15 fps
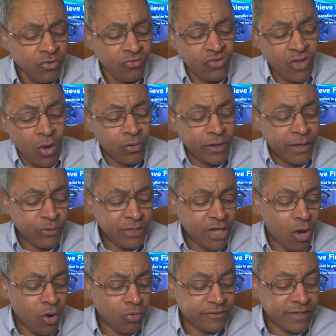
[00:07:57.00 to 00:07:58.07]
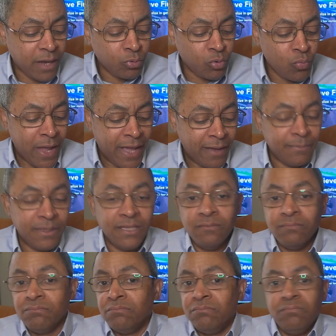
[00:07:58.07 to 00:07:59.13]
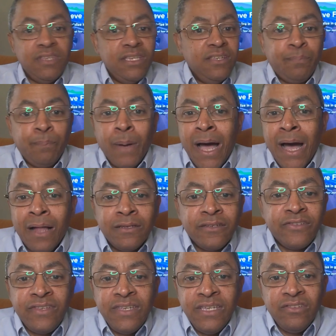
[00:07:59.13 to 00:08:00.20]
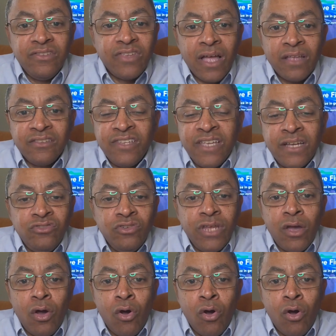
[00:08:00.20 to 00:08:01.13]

So there we go, double whammy. These policies, I tell you, they